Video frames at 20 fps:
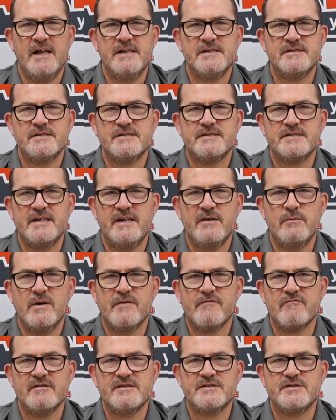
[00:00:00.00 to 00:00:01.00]
and to see
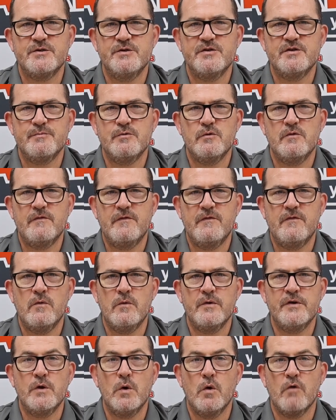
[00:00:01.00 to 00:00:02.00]
whether it's suitable
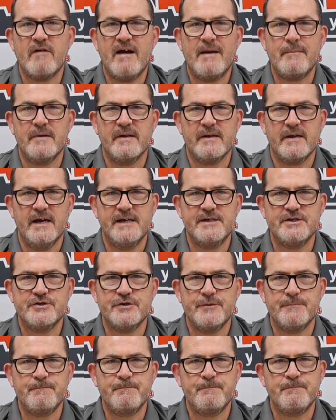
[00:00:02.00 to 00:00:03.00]
for your
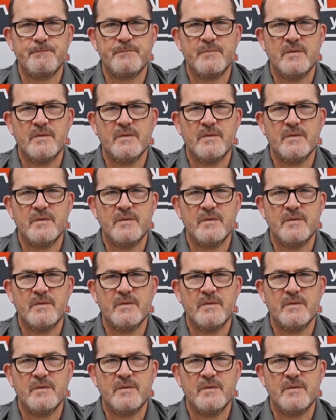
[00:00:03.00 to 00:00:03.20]
application.